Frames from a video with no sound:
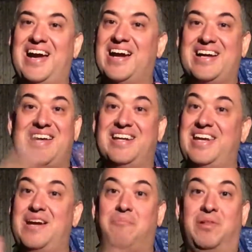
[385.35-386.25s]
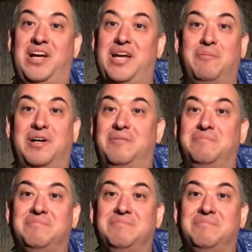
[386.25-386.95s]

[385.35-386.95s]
I kind of can't blame him.